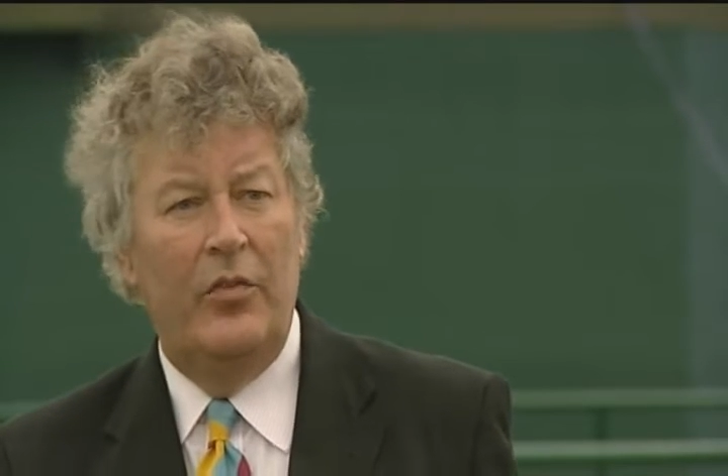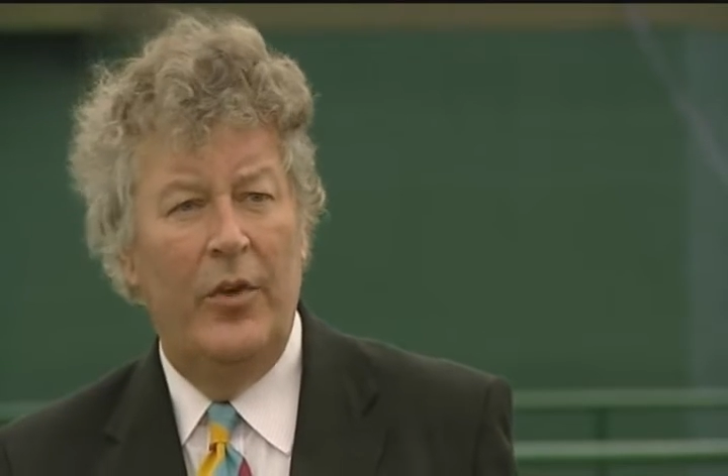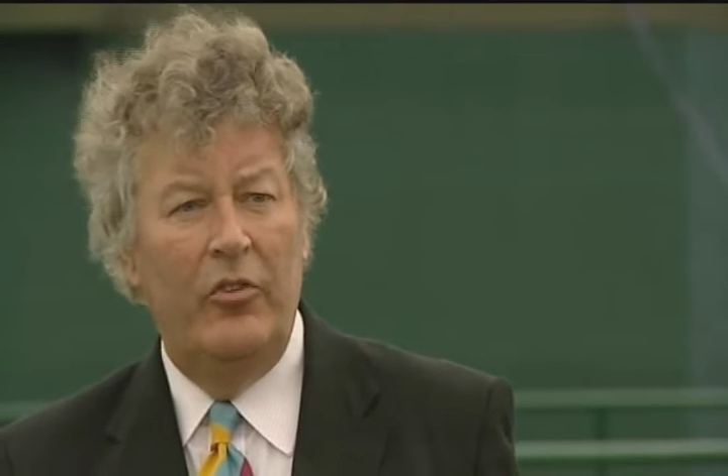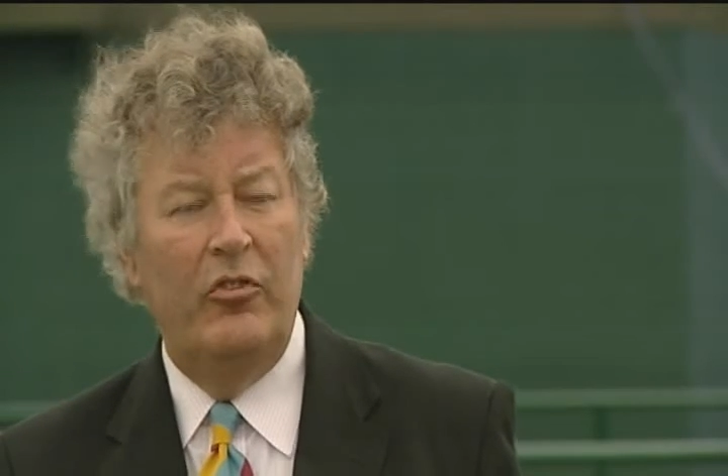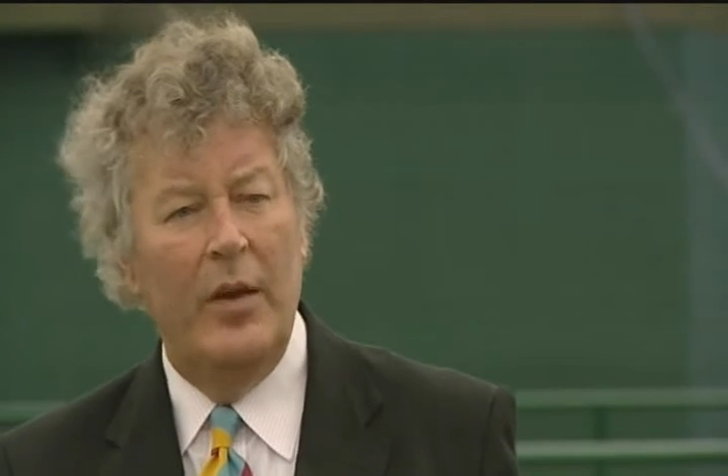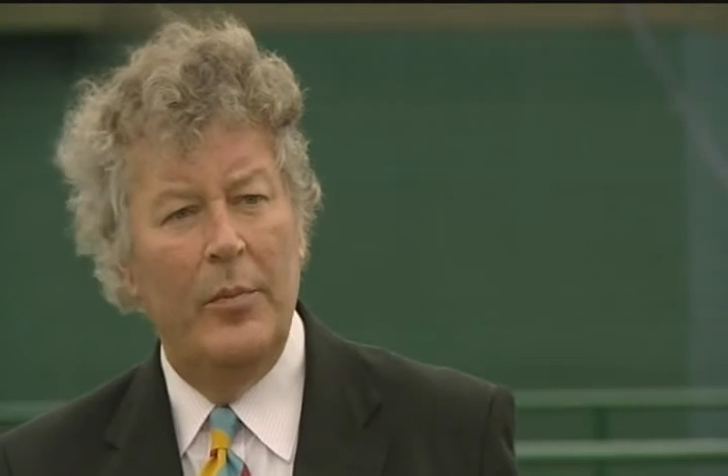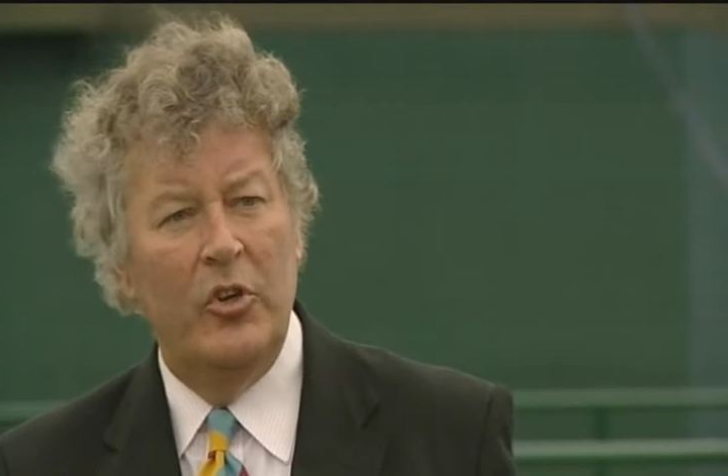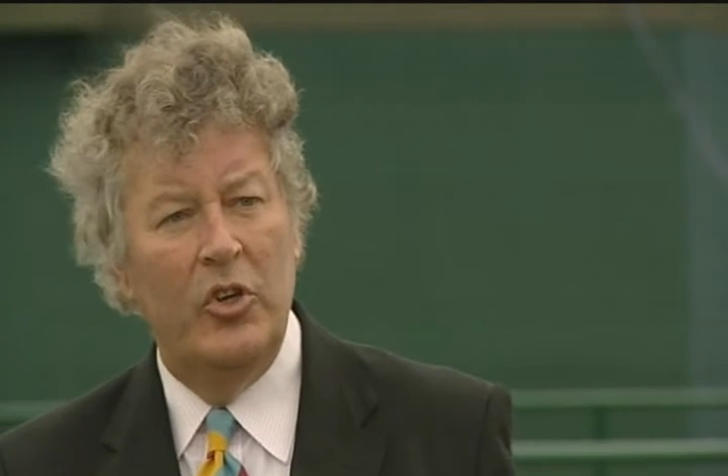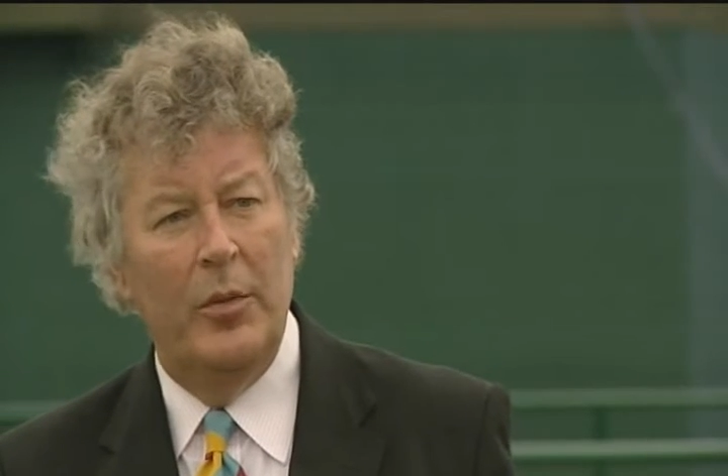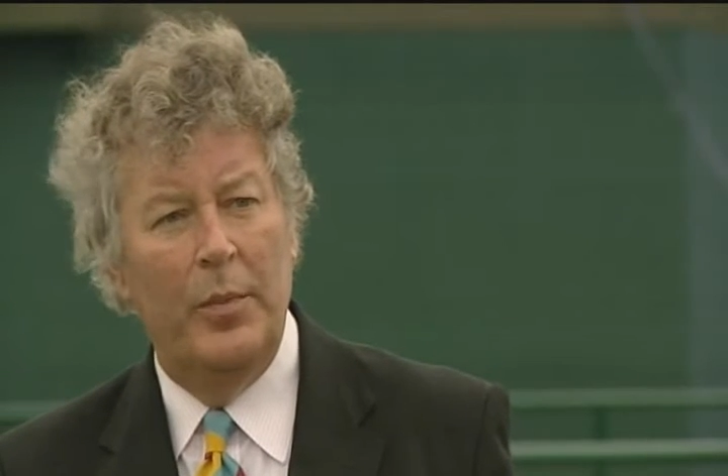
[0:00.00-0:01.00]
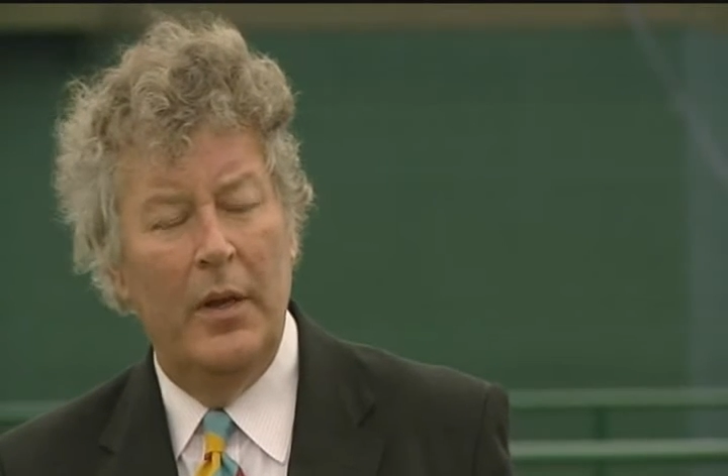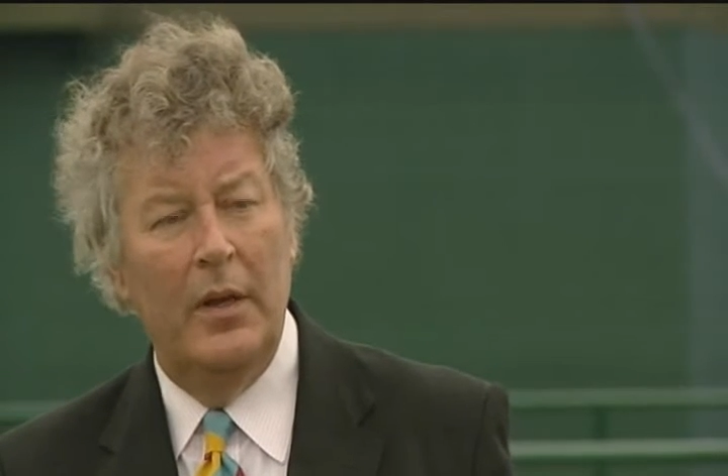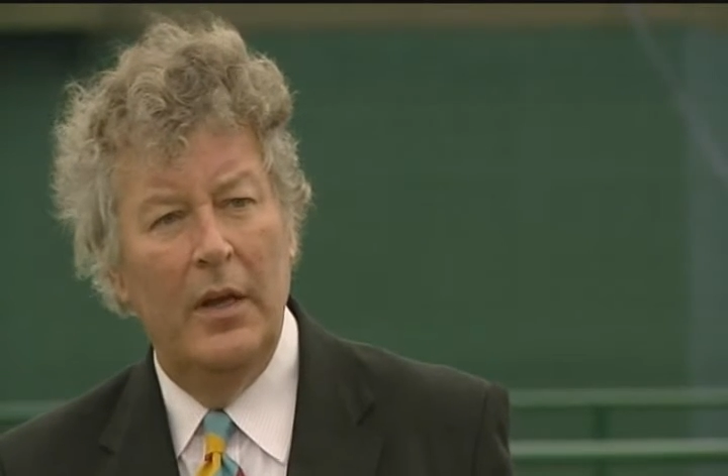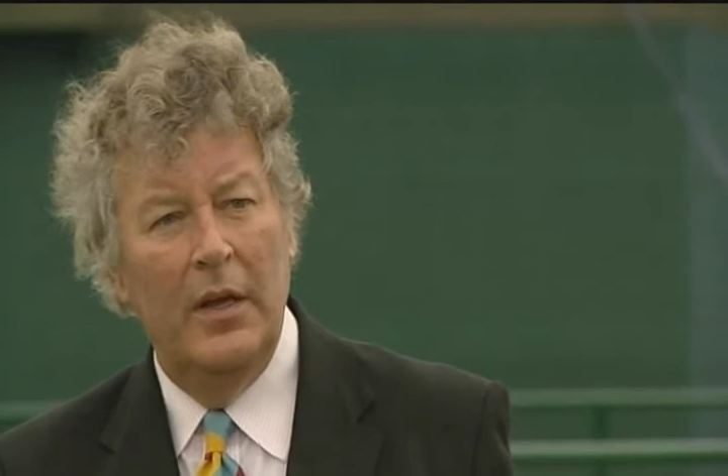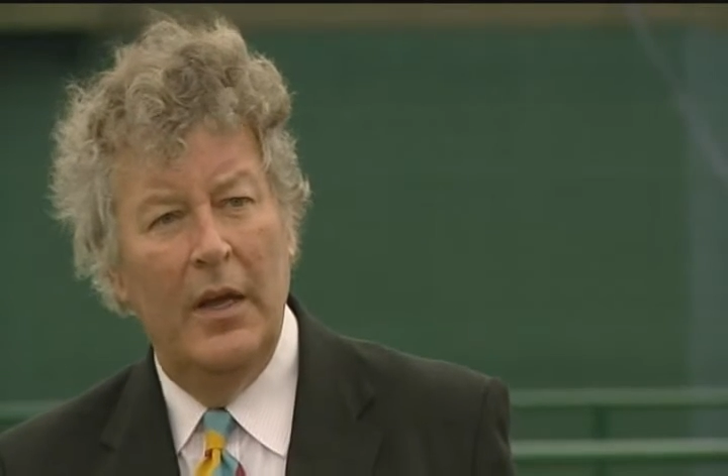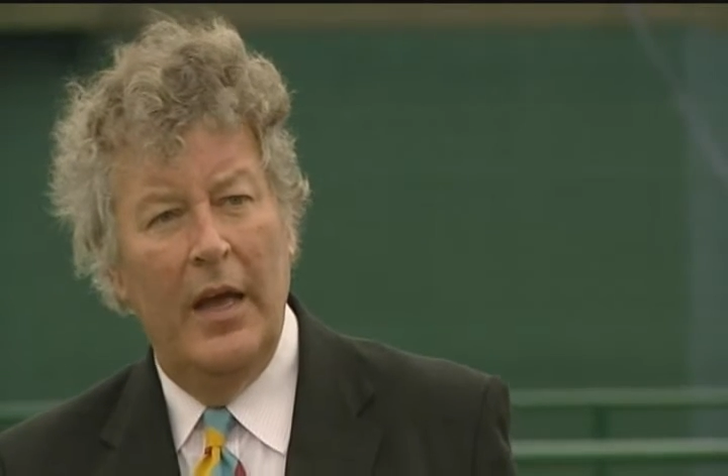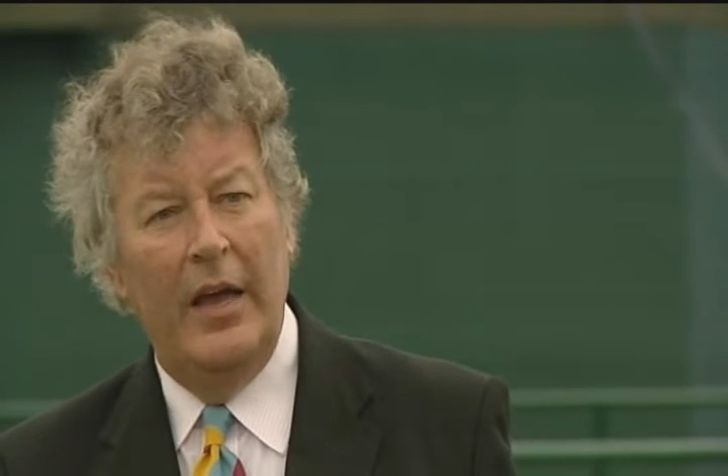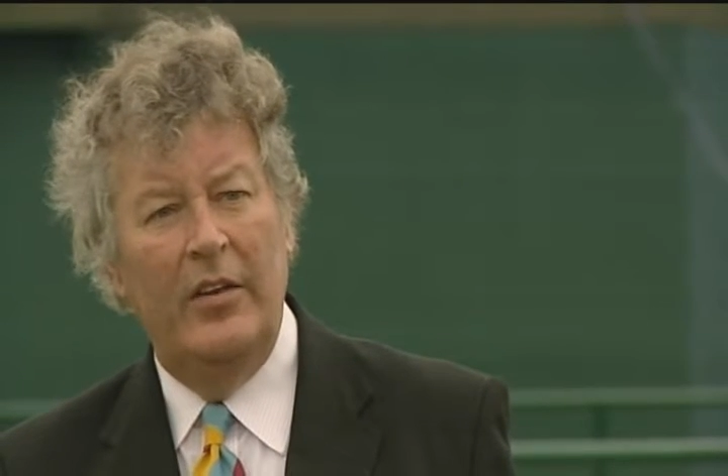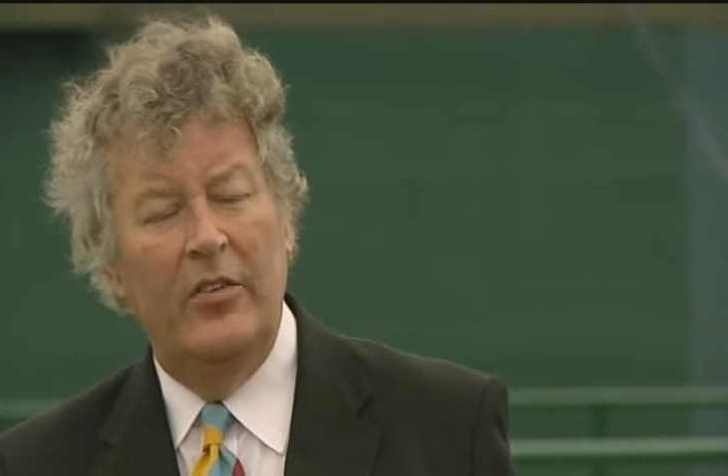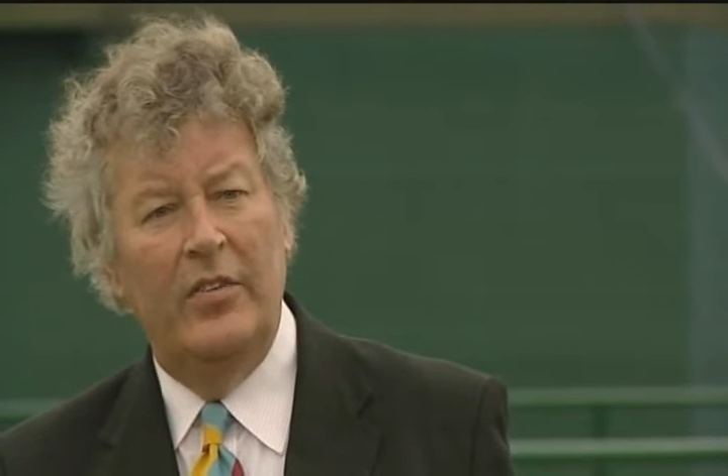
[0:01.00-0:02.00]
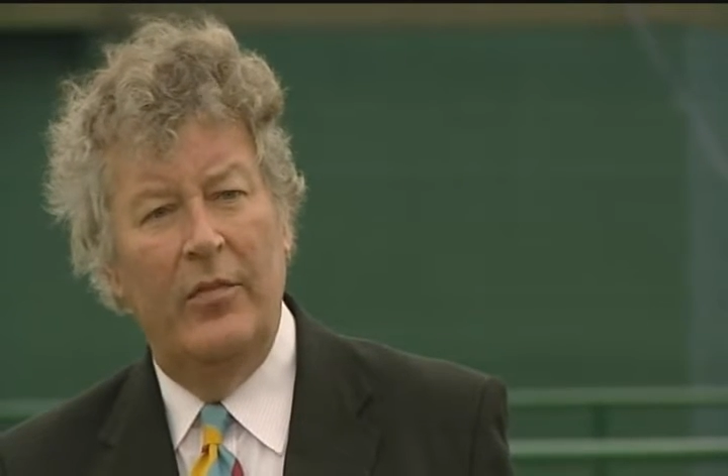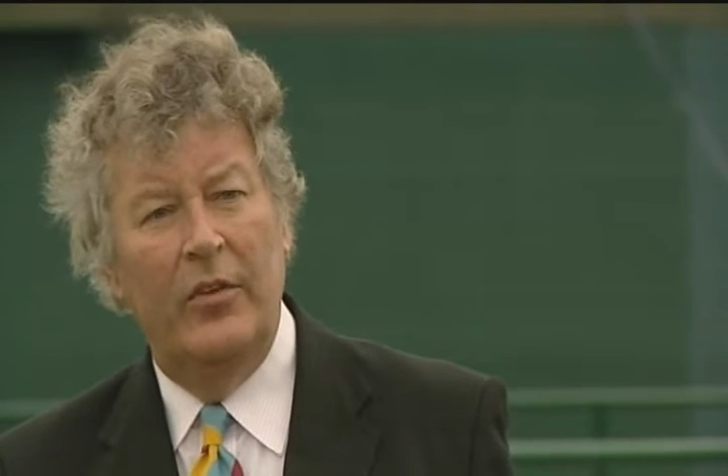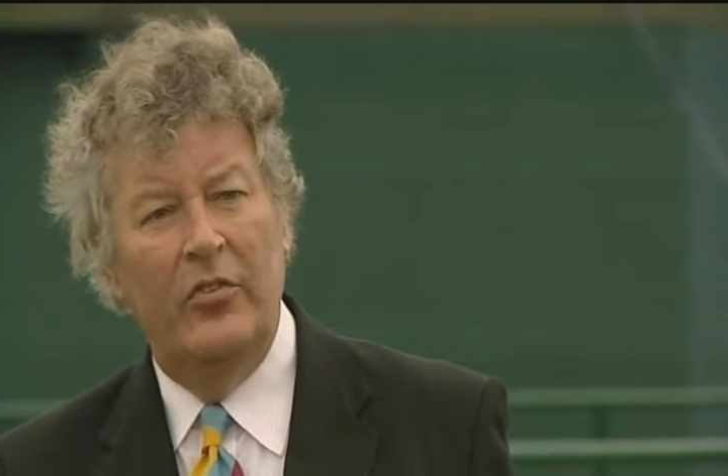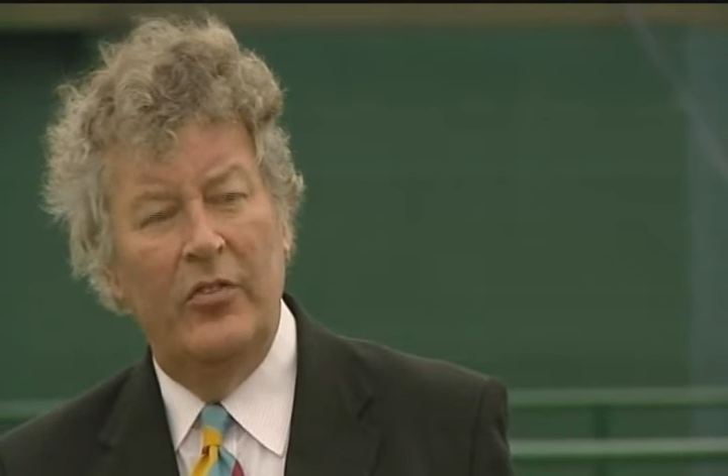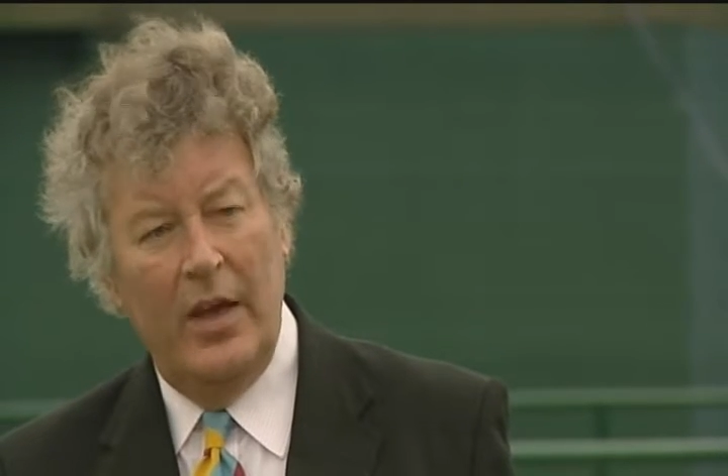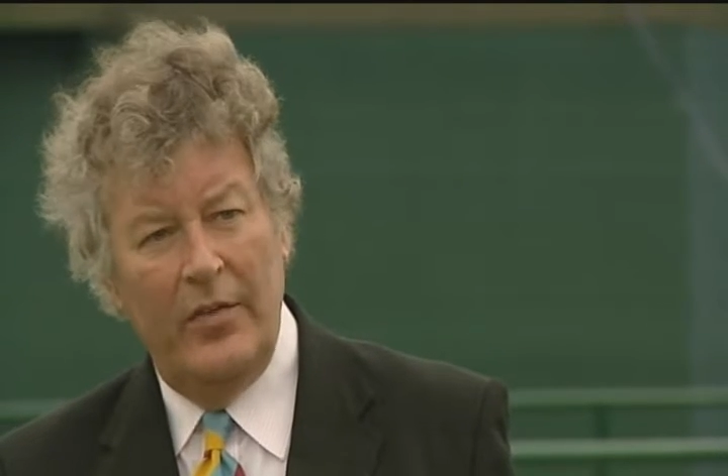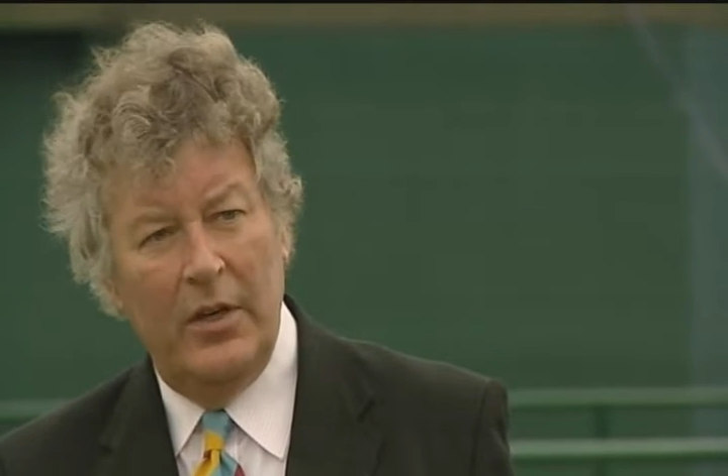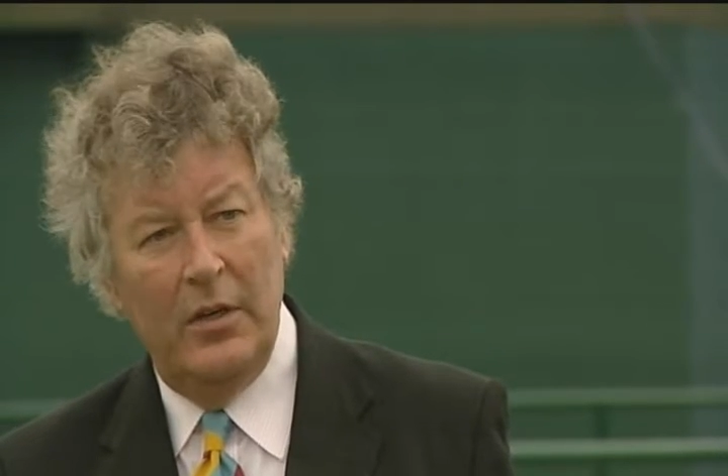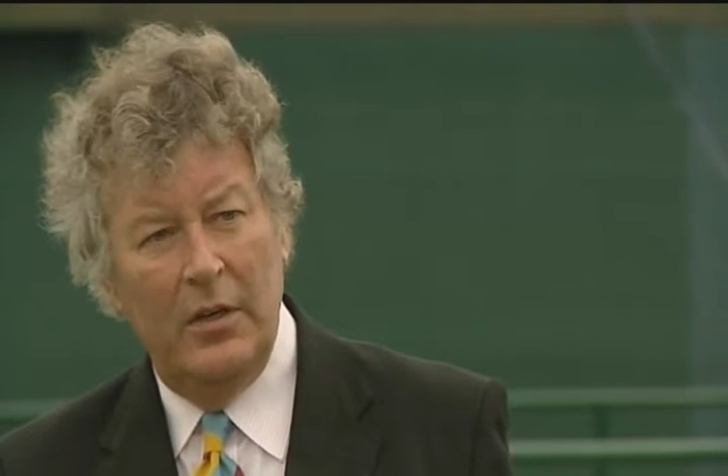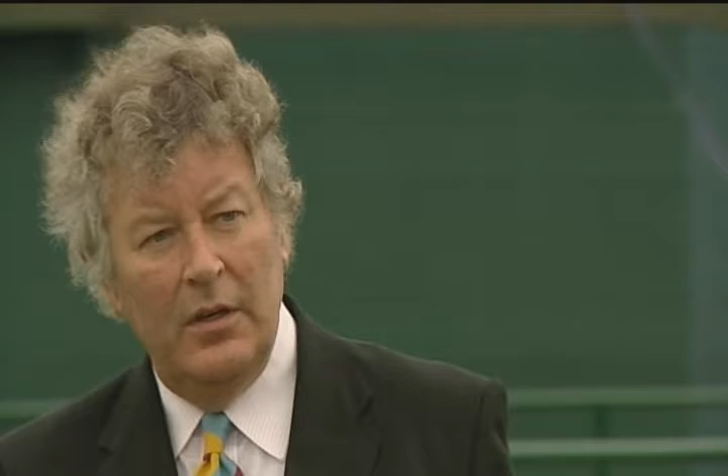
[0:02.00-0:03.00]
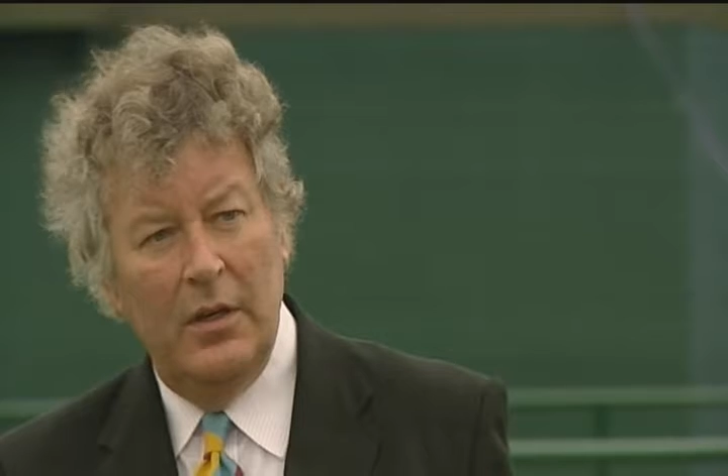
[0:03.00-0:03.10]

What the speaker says: first championship in 1877,